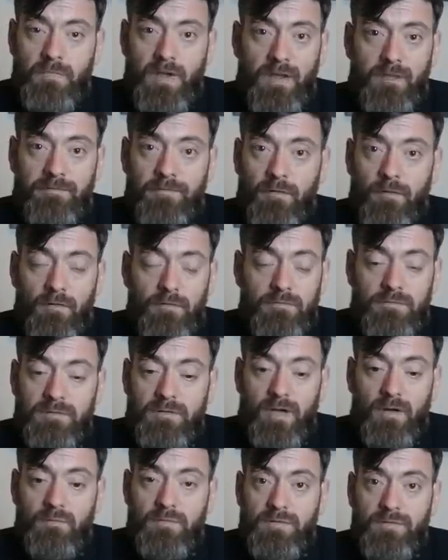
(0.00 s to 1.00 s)
I thought
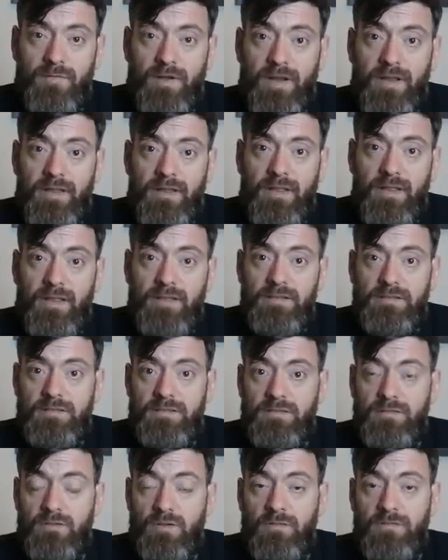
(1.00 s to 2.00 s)
that was fine. His
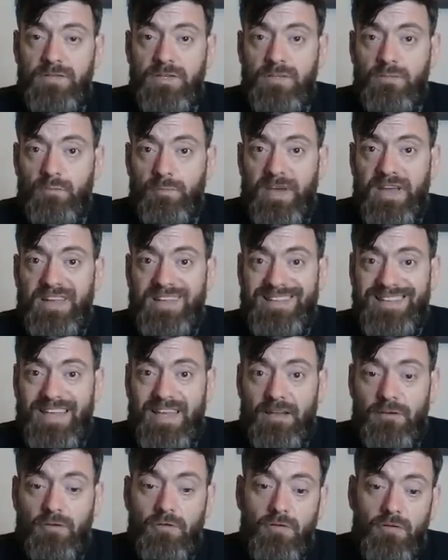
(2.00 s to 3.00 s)
services were better
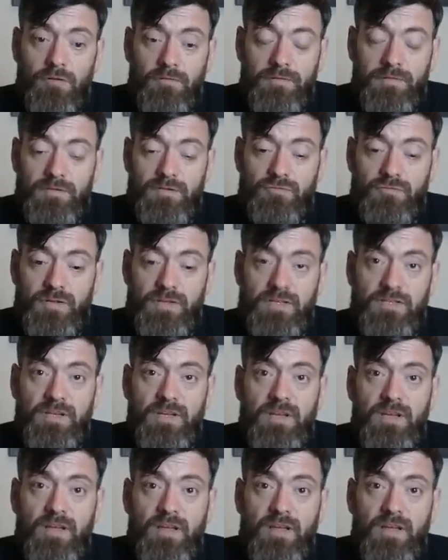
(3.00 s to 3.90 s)
taking her off the street